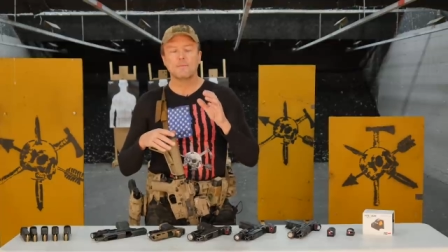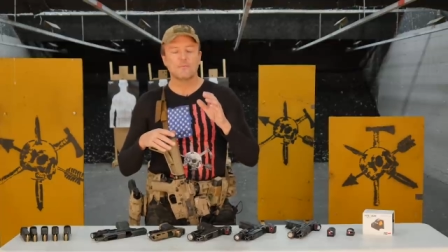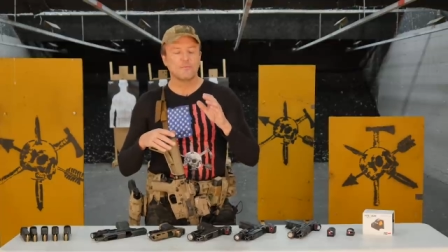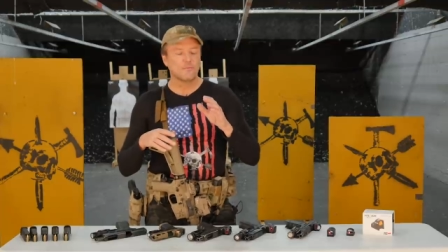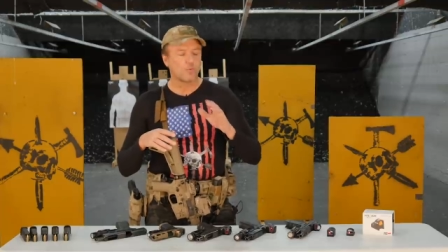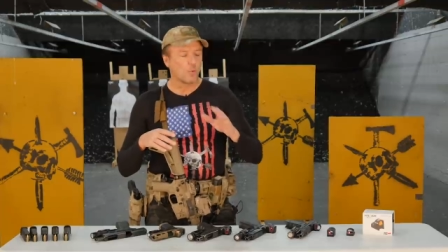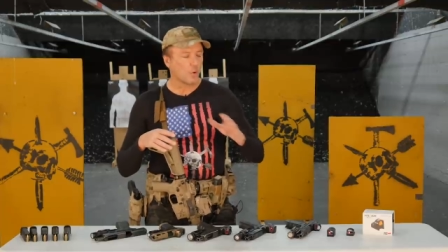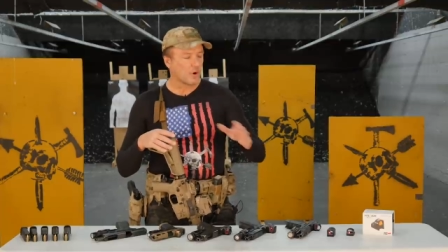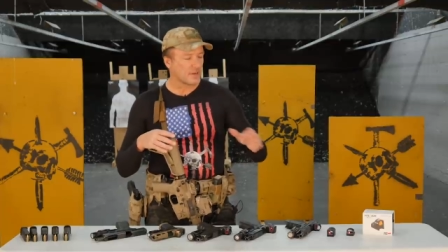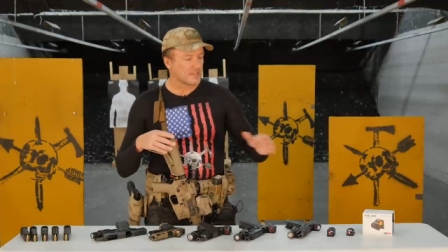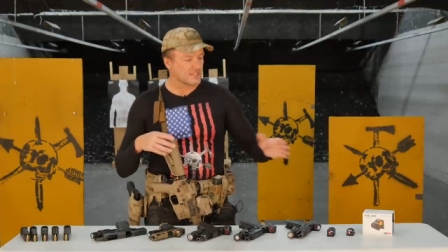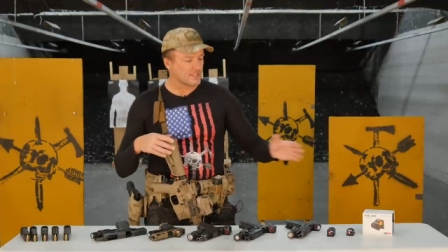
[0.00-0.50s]

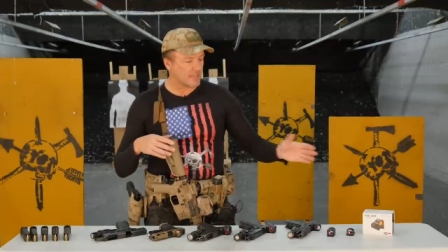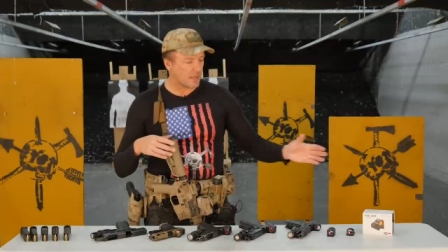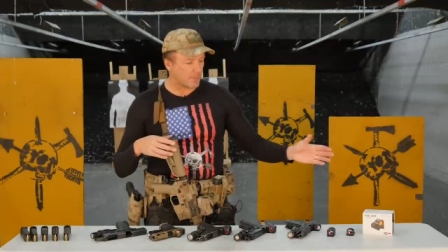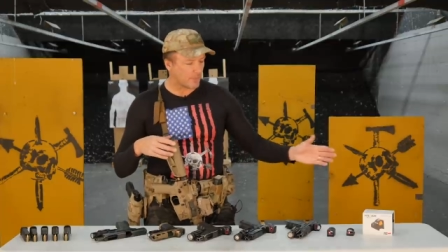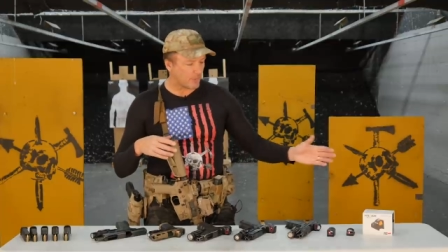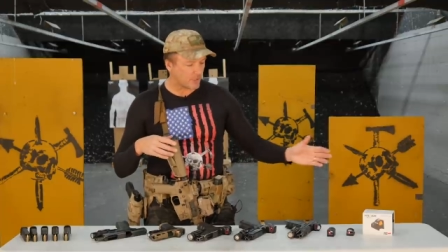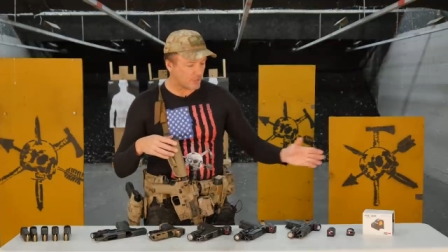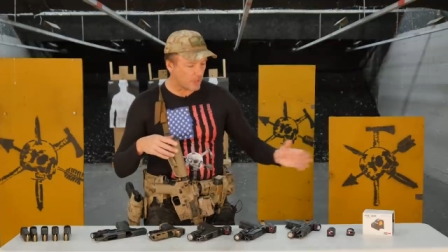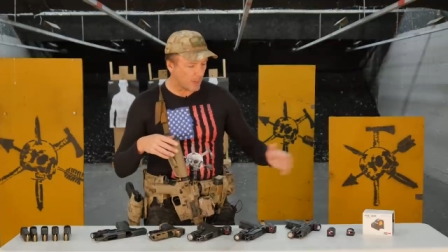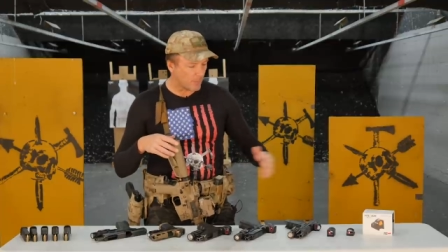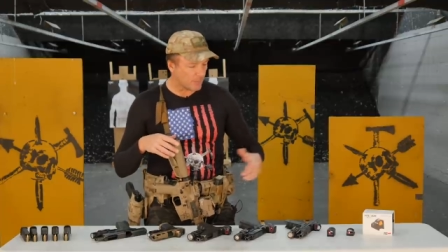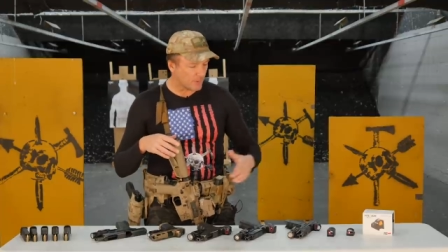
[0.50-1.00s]
for
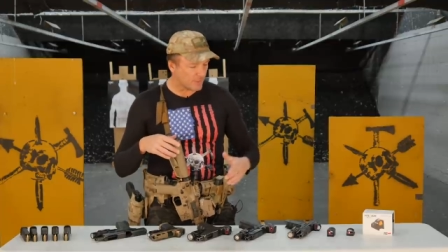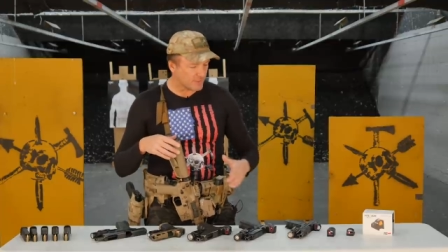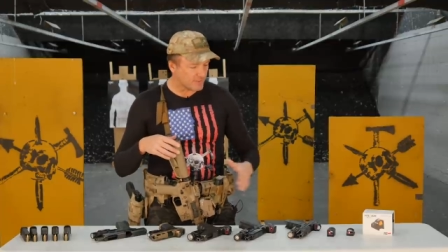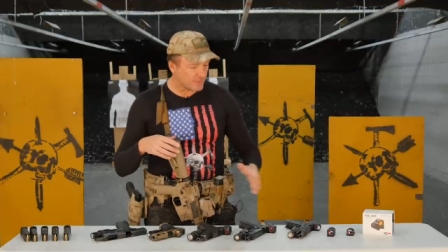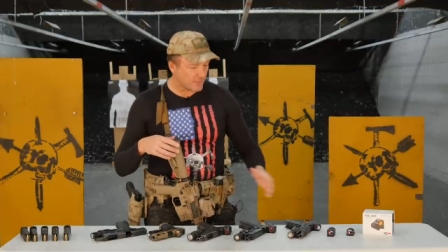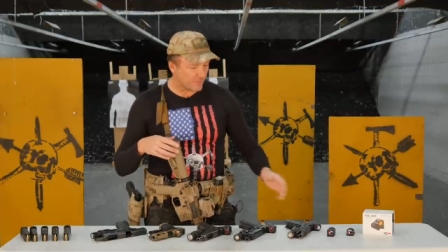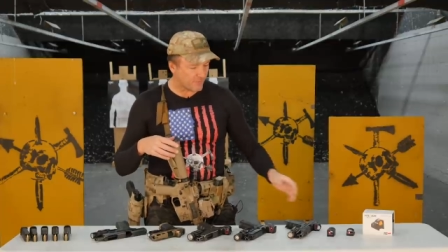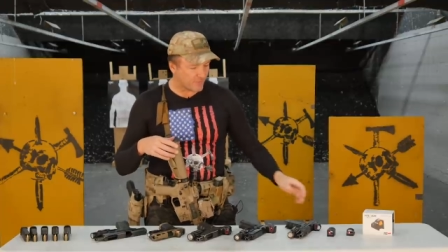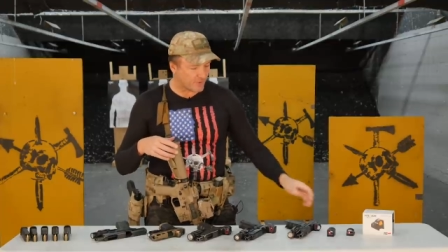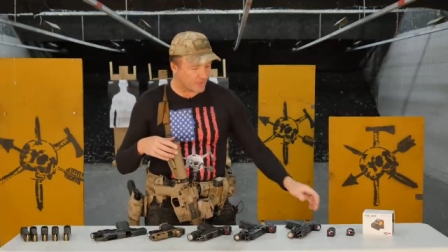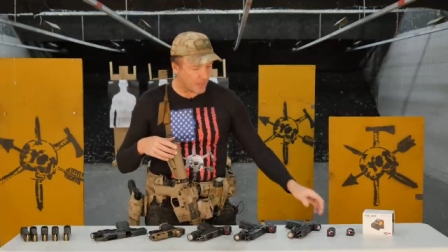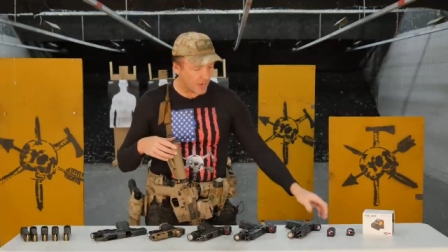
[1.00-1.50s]
example, a couple of
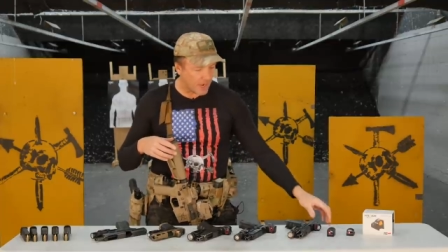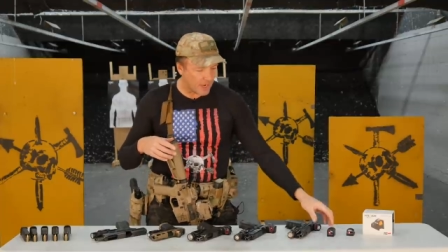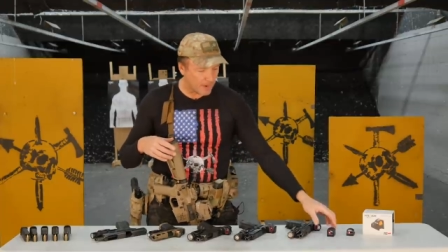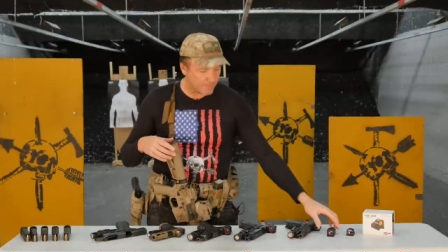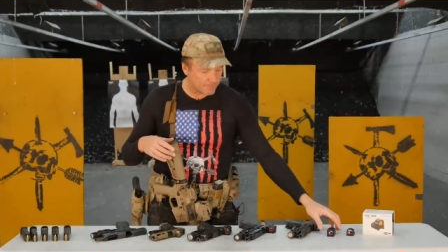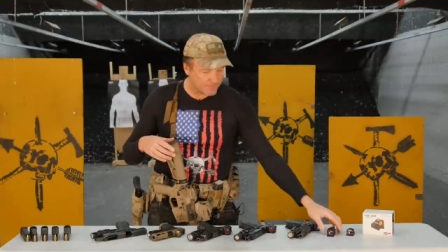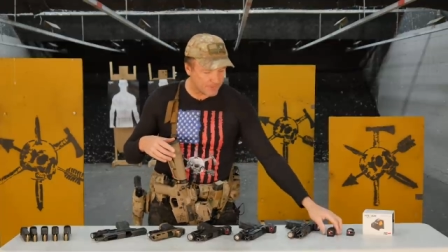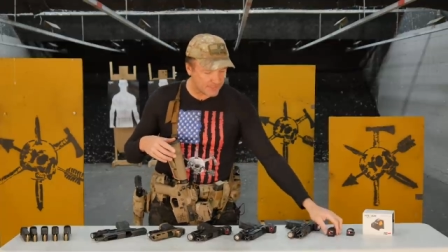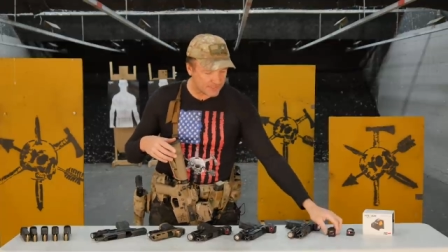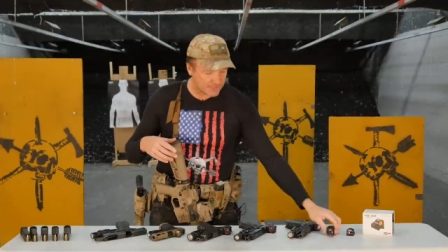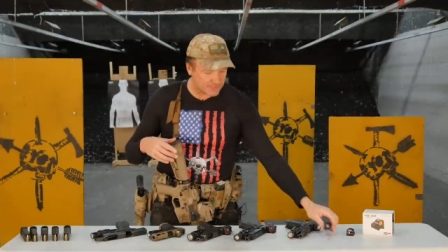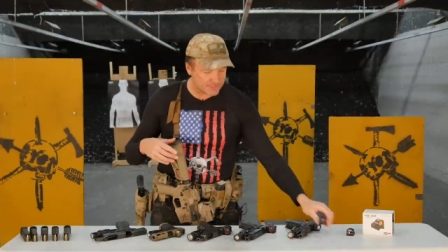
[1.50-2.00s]
different
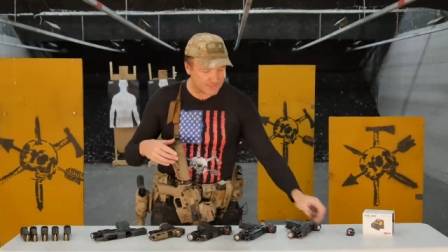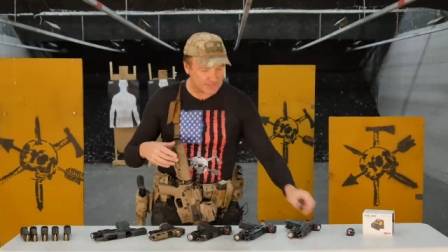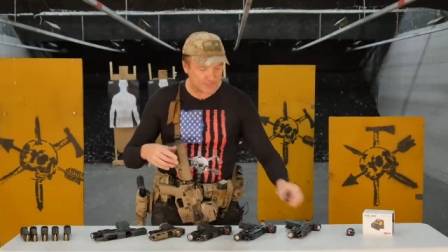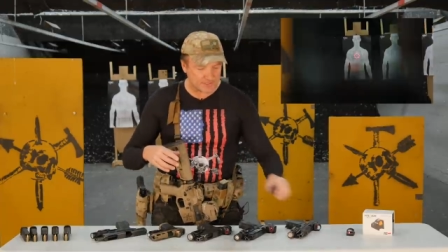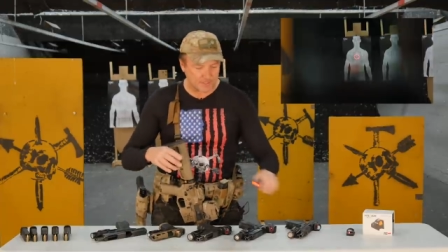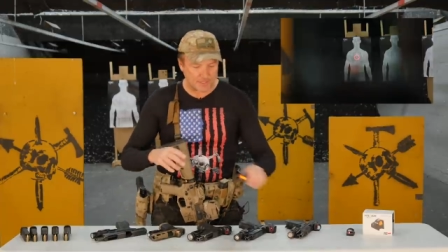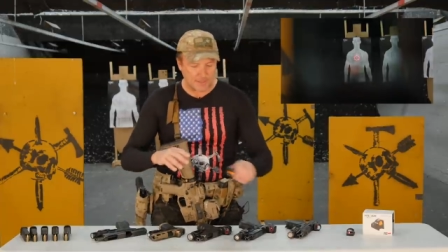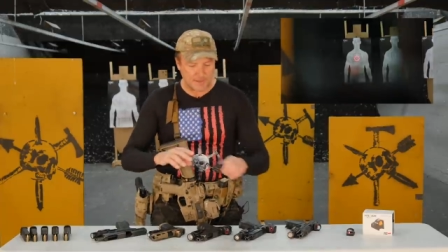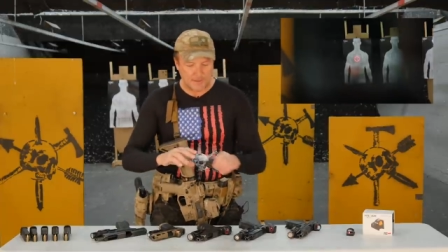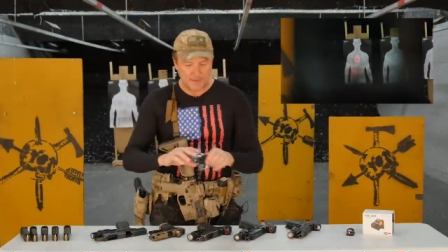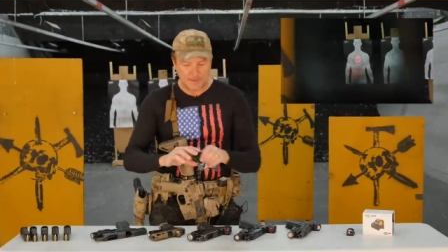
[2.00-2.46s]
optics.